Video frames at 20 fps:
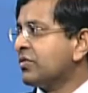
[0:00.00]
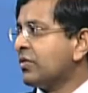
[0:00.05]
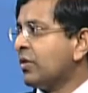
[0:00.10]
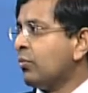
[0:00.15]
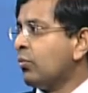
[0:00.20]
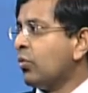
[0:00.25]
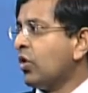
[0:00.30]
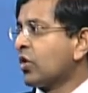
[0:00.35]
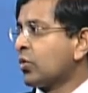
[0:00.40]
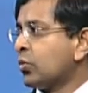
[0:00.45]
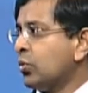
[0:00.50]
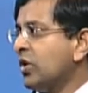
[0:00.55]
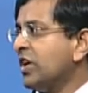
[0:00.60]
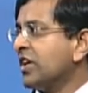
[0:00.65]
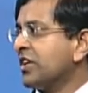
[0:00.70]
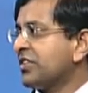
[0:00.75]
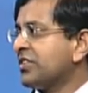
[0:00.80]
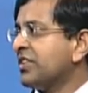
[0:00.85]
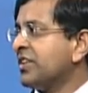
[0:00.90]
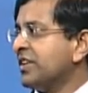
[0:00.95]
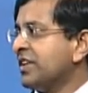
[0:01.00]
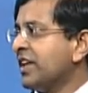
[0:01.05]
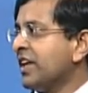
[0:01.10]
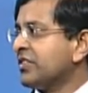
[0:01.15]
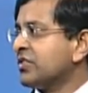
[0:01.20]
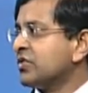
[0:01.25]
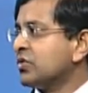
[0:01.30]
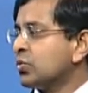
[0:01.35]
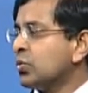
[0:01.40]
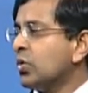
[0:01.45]
from what works and
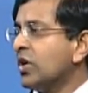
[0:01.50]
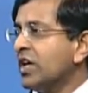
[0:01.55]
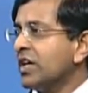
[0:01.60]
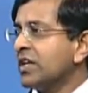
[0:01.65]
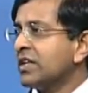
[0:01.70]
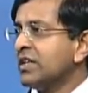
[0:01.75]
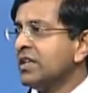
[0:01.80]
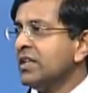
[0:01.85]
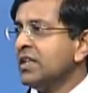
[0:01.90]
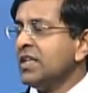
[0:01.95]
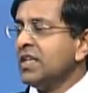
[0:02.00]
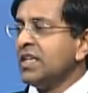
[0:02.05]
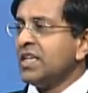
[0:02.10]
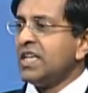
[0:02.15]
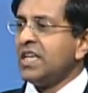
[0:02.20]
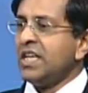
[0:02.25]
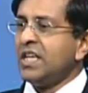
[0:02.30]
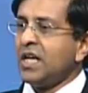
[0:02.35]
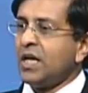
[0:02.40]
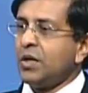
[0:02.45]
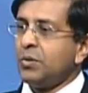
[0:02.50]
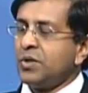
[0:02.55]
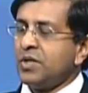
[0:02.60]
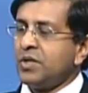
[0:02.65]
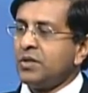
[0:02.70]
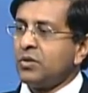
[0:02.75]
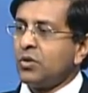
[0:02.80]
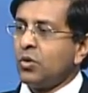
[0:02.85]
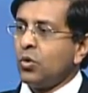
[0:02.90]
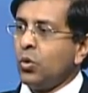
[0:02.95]
doesn't work. In
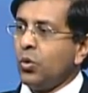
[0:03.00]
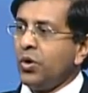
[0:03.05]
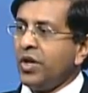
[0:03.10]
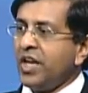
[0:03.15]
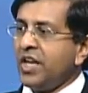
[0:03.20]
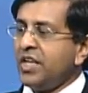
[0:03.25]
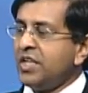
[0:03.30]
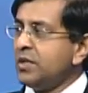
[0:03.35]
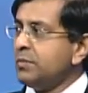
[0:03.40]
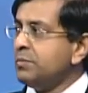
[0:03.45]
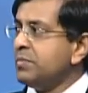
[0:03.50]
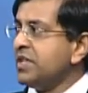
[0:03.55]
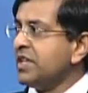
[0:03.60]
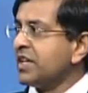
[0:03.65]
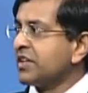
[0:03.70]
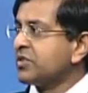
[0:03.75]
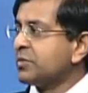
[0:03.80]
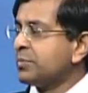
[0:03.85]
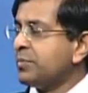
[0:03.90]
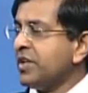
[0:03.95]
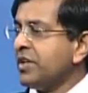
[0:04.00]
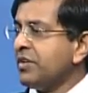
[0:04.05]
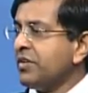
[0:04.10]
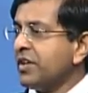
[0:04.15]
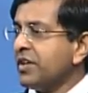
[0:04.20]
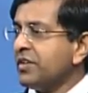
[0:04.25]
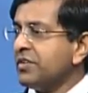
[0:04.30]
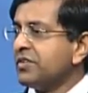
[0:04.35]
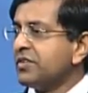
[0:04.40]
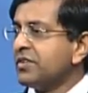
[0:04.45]
our own ADB
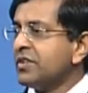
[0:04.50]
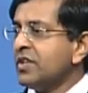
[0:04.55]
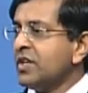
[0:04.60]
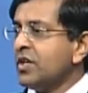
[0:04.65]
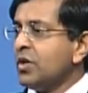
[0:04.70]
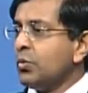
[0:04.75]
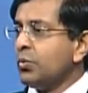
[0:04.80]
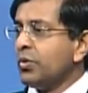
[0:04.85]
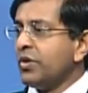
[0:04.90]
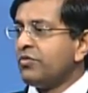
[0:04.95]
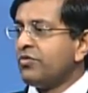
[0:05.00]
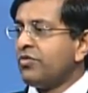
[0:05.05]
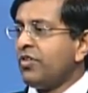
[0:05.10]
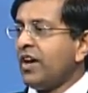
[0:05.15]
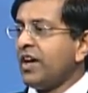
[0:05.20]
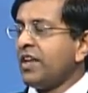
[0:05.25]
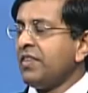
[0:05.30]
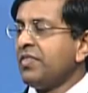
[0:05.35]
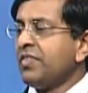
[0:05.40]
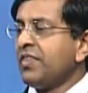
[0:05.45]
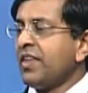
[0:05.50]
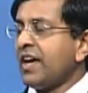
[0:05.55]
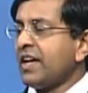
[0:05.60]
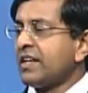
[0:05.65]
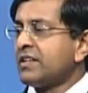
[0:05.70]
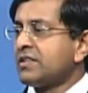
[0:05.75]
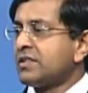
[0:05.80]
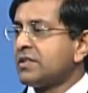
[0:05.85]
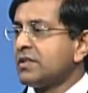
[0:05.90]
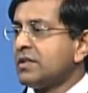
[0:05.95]
experience, we find
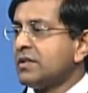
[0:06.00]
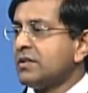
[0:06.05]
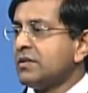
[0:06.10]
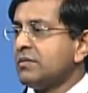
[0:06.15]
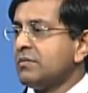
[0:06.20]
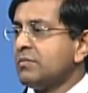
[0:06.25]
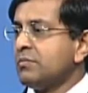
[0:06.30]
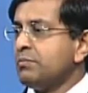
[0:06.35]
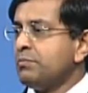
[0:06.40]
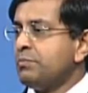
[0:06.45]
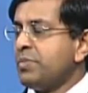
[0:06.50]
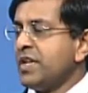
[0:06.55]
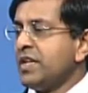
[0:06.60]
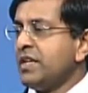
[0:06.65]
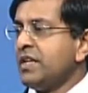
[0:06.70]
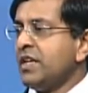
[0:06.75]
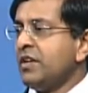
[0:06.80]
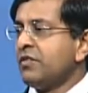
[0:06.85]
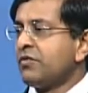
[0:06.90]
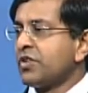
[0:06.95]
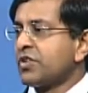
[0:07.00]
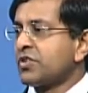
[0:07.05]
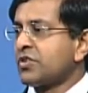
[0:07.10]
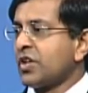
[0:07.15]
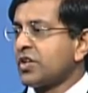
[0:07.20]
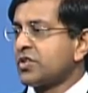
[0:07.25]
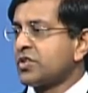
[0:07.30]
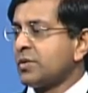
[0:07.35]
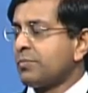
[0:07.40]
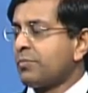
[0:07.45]
that big
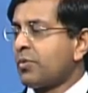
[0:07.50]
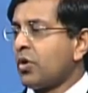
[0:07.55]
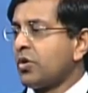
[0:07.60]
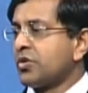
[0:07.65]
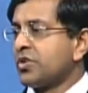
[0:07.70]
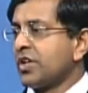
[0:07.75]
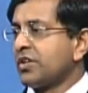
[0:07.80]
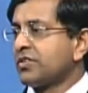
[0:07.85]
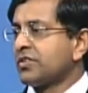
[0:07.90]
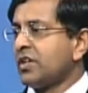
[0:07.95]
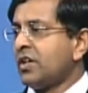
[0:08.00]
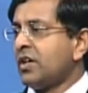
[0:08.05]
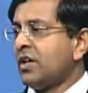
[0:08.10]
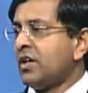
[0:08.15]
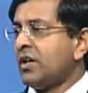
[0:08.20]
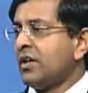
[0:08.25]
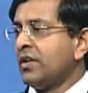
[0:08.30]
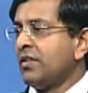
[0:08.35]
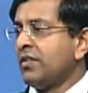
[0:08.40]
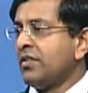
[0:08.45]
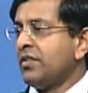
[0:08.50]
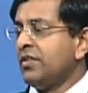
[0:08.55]
infrastructure projects are